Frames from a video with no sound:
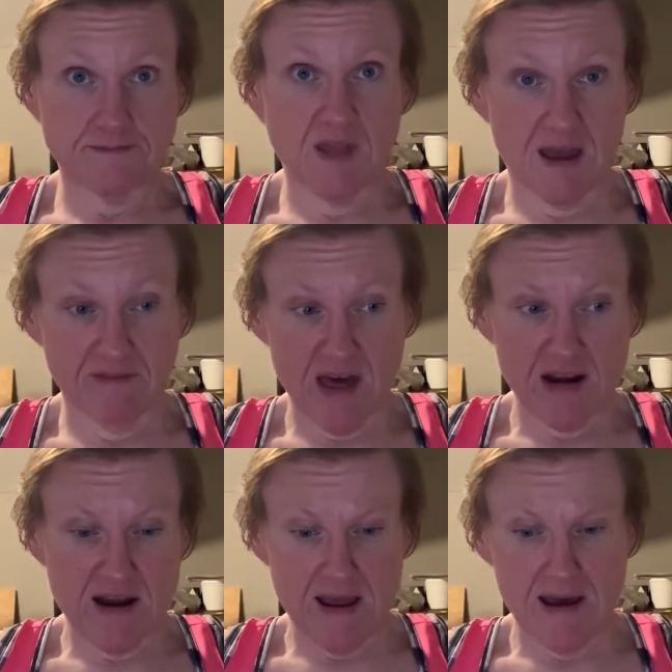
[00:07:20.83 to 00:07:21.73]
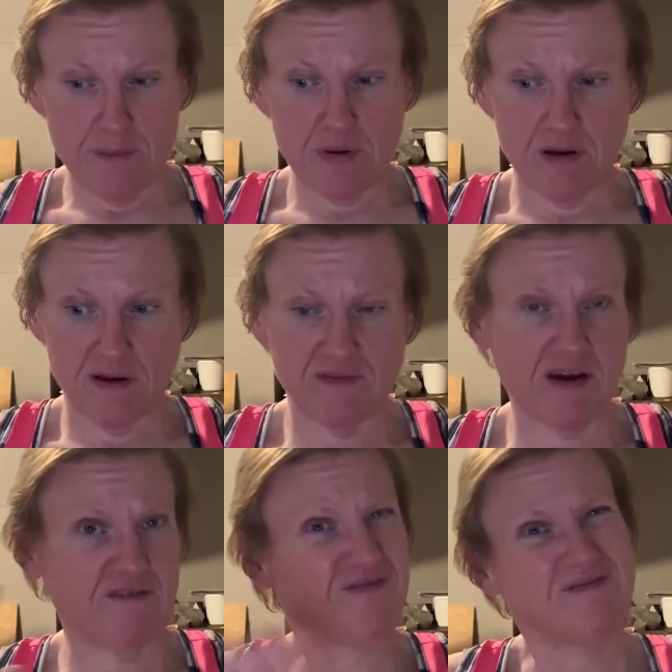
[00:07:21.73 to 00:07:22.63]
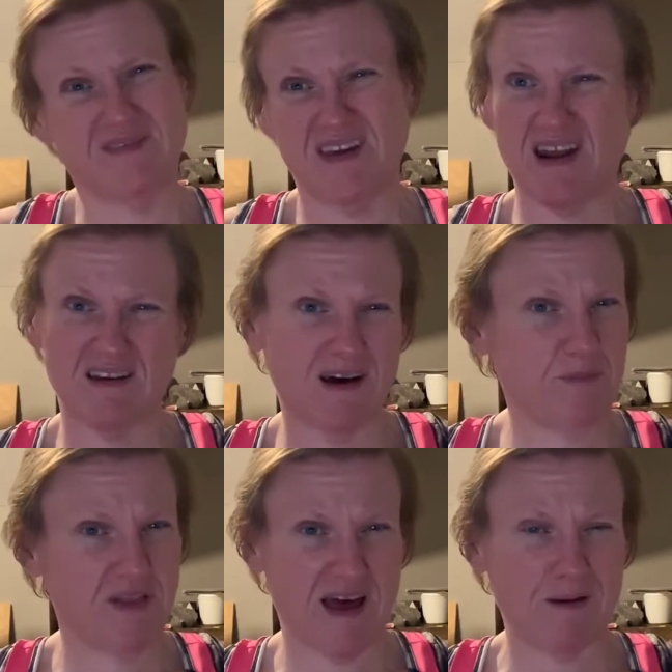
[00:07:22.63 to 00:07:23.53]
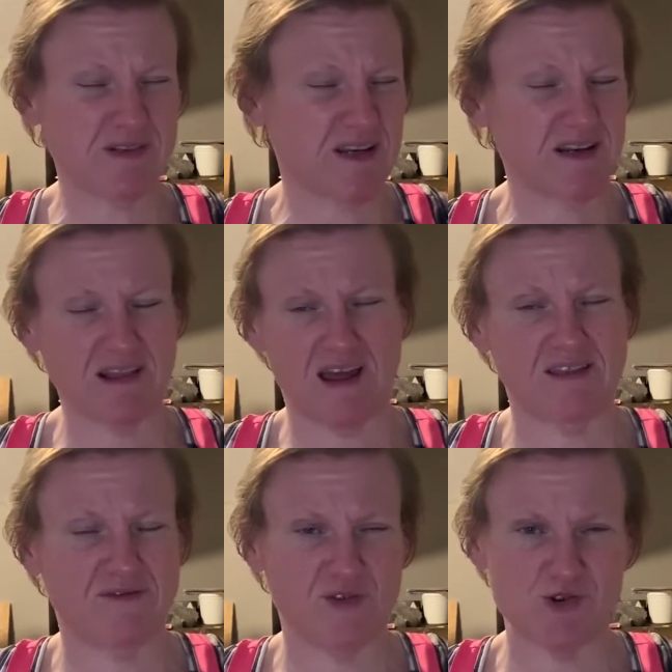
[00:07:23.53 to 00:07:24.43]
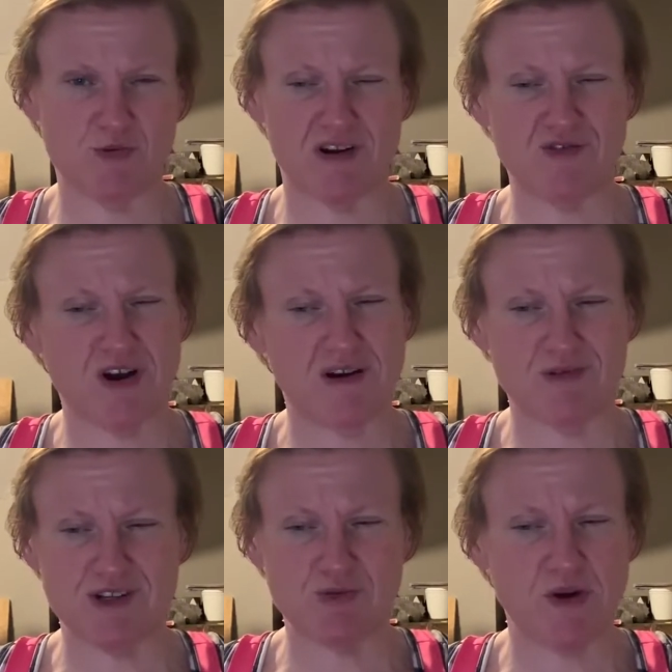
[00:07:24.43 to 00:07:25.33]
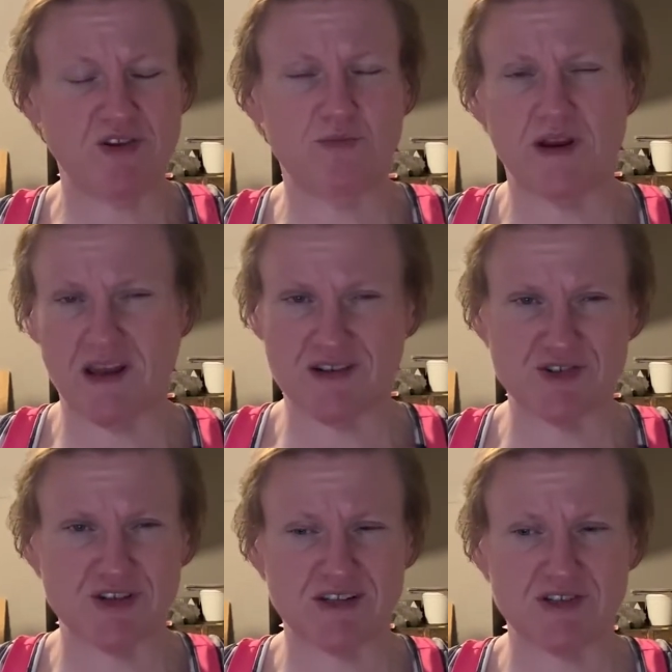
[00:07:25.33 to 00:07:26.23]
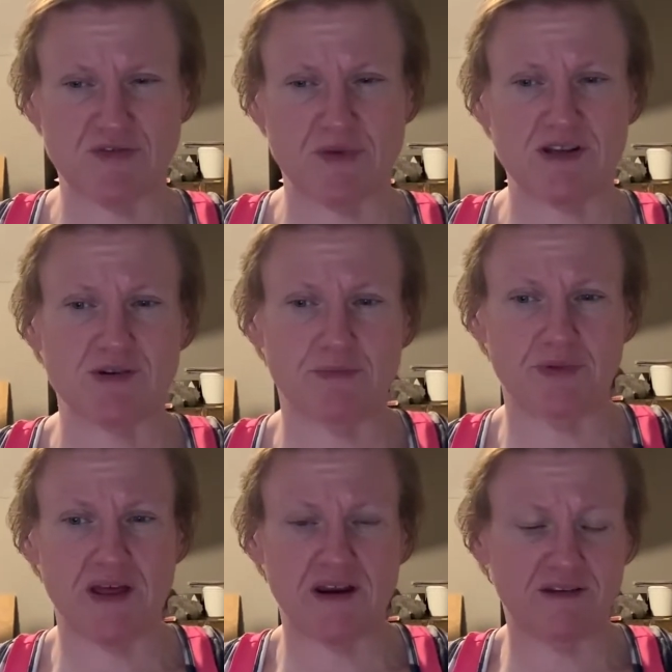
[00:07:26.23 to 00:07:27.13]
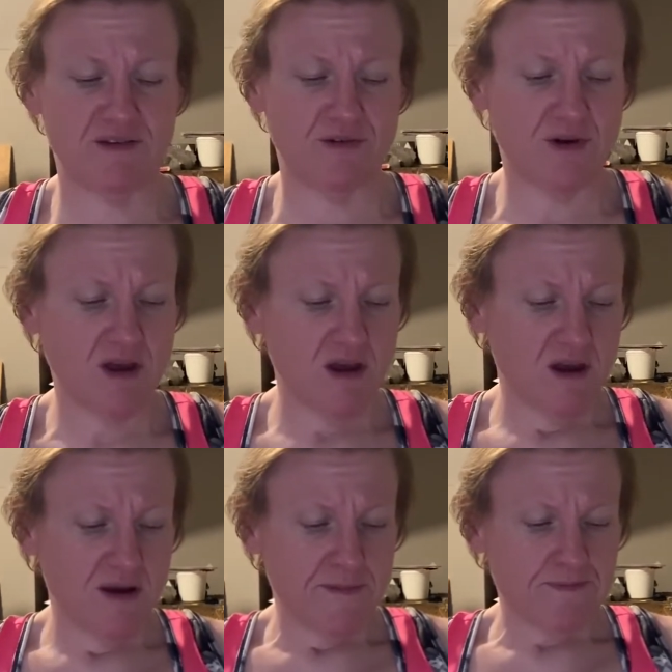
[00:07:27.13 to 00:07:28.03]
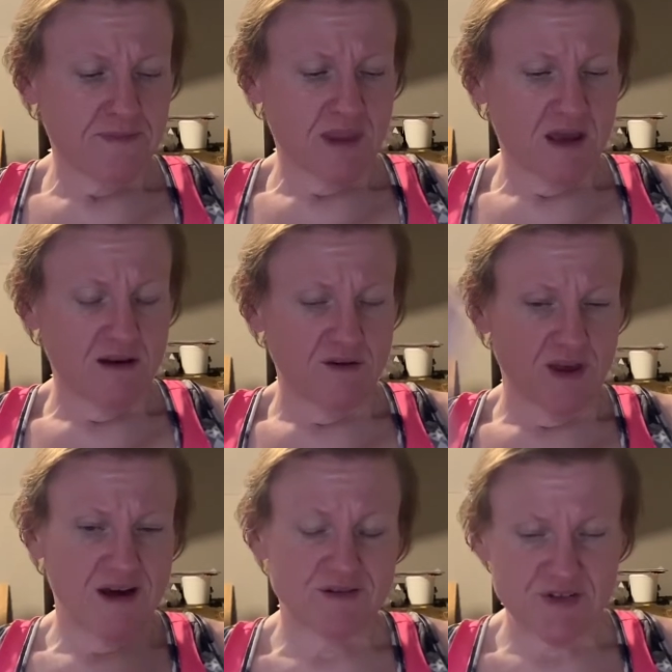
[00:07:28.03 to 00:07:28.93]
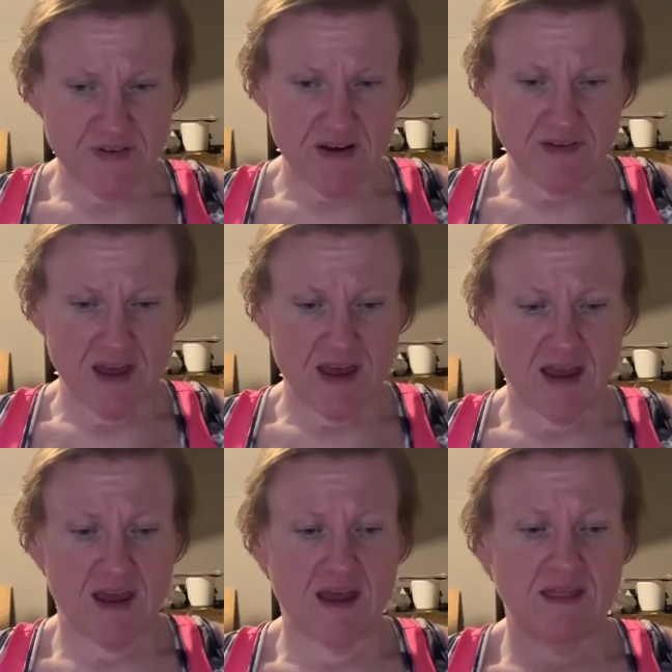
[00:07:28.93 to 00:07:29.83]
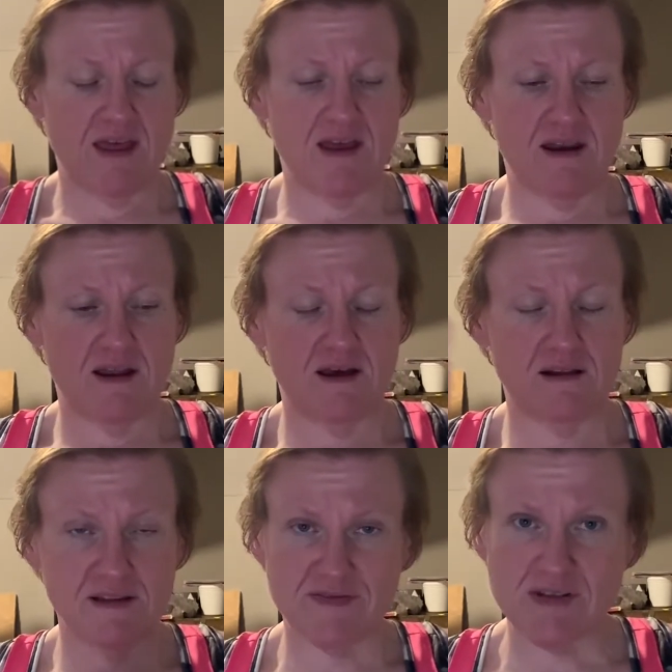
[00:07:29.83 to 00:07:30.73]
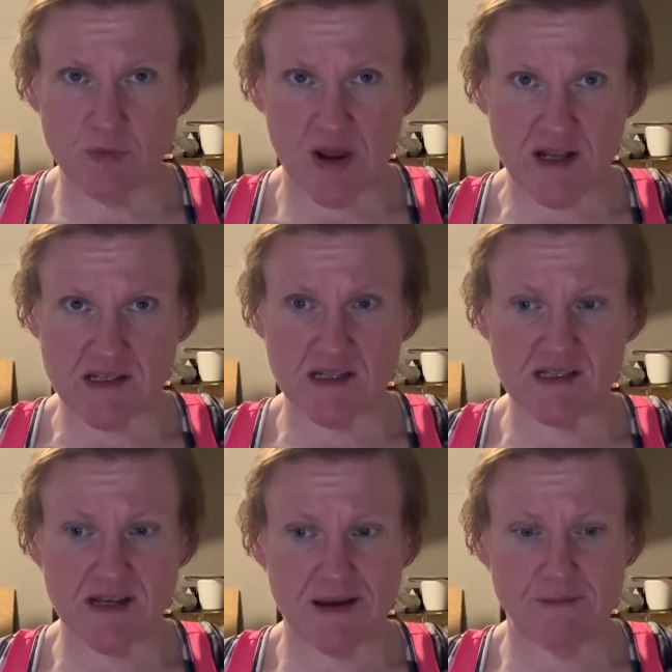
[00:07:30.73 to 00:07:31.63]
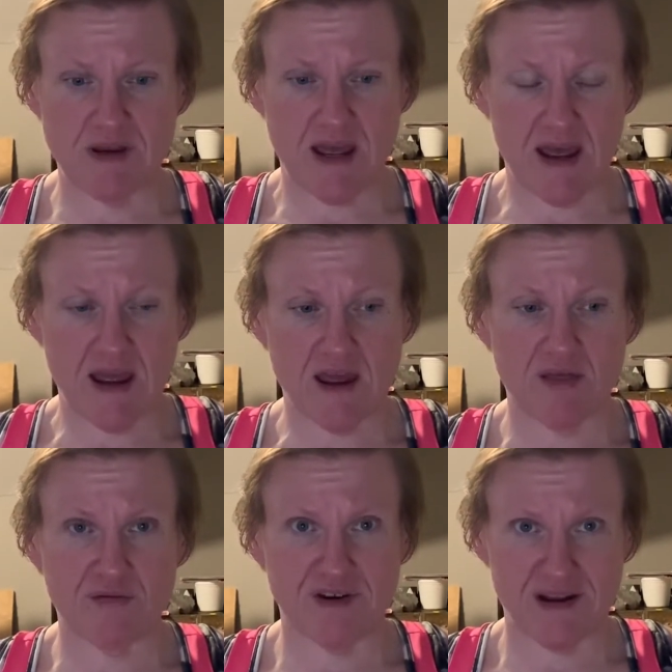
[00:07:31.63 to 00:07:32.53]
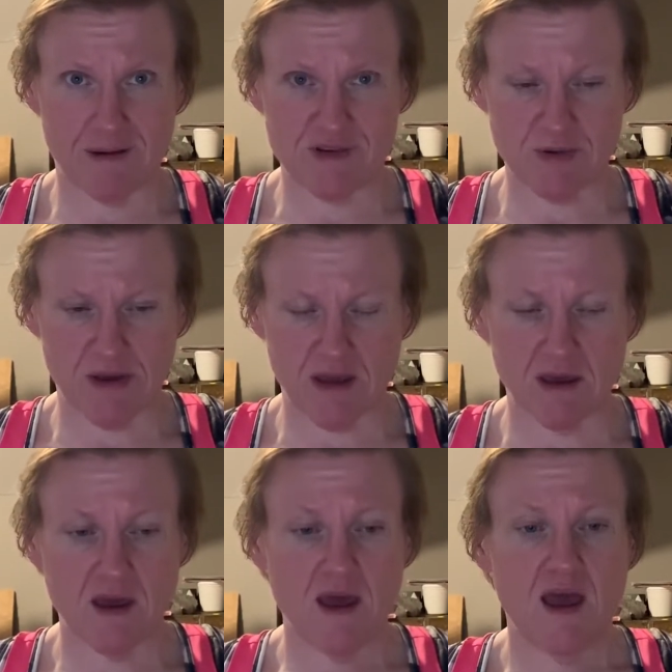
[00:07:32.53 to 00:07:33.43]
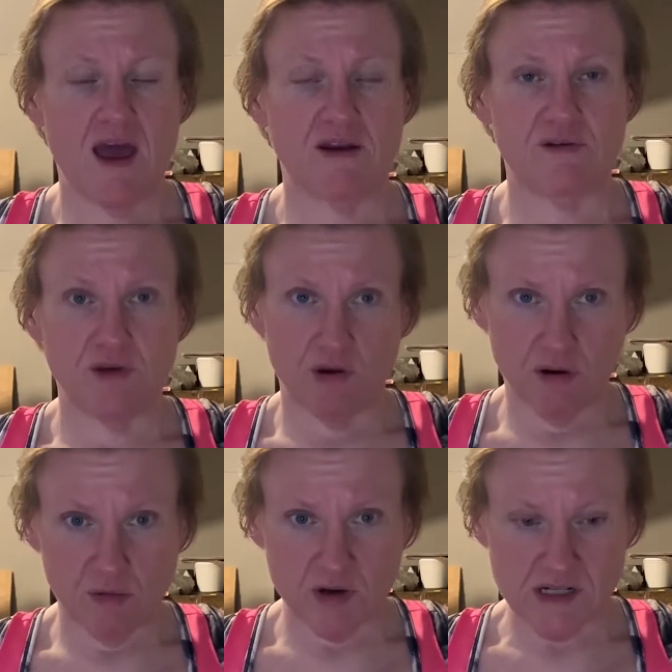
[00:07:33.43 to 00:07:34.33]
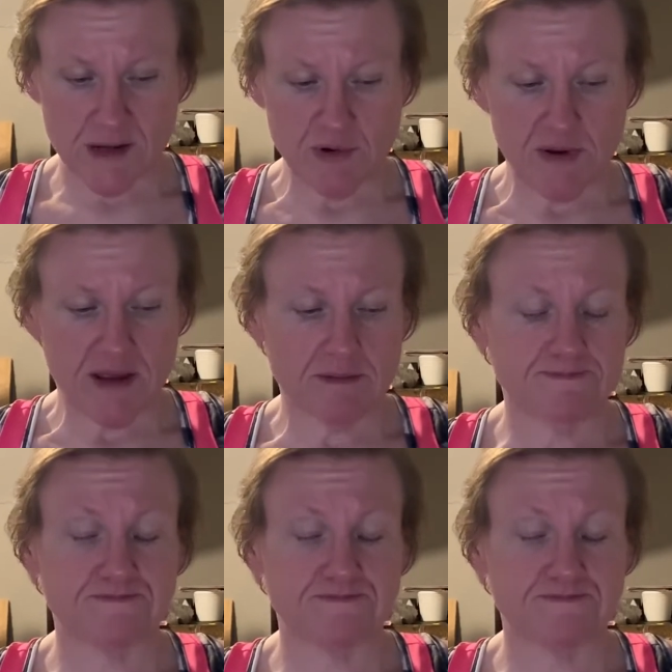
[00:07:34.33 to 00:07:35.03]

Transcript: I've got an app. I've got a couple apps. I didn't like the first one I tried. It was just way too many exercises for me. So I'm planning to do Couch to 5K and then lift some weights in the same day 3 times a week, and do yoga 1 time a week.